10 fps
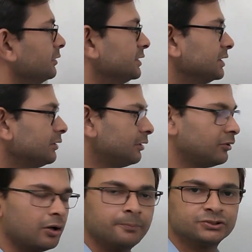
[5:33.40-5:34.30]
Is the
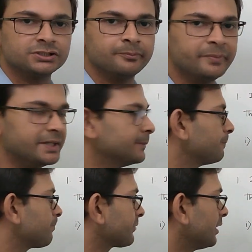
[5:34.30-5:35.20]
option B.
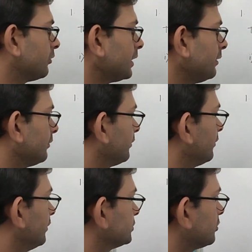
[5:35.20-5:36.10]
Okay?
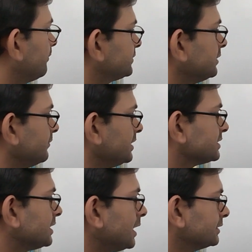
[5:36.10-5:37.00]
So option B is
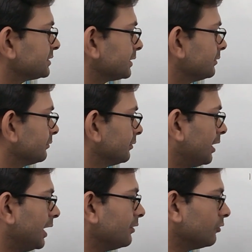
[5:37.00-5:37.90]
the answer.
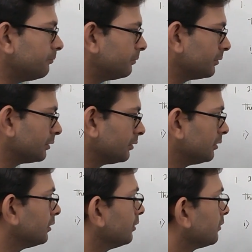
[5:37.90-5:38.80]
I hope
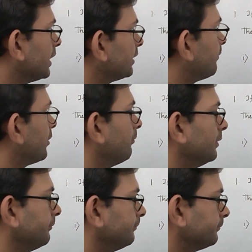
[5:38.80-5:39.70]
you get the
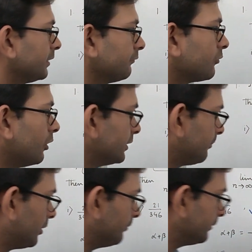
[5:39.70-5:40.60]
problem. You have got the
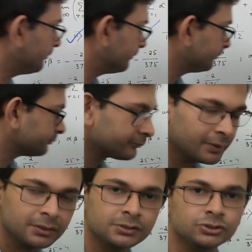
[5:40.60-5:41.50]
problem.
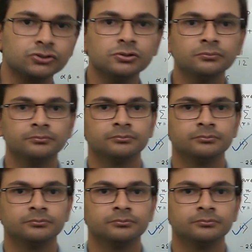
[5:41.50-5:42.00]
So